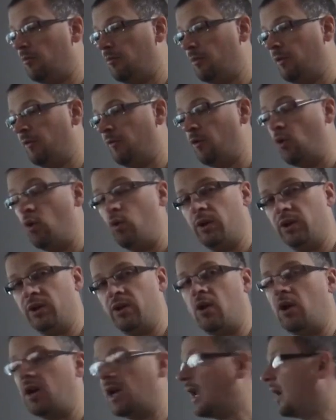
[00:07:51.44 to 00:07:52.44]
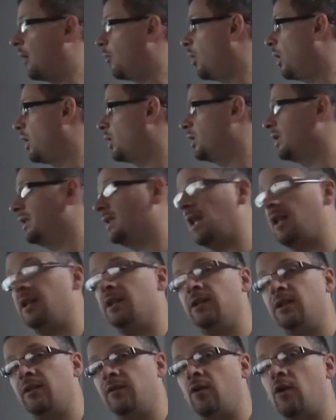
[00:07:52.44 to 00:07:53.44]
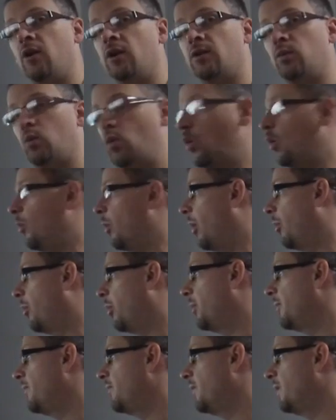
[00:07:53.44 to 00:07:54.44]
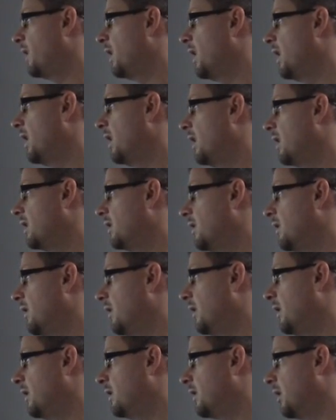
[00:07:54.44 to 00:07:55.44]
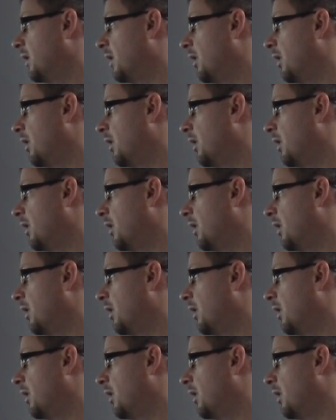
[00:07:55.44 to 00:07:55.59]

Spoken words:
before we start calibration is let this device warm up. There's a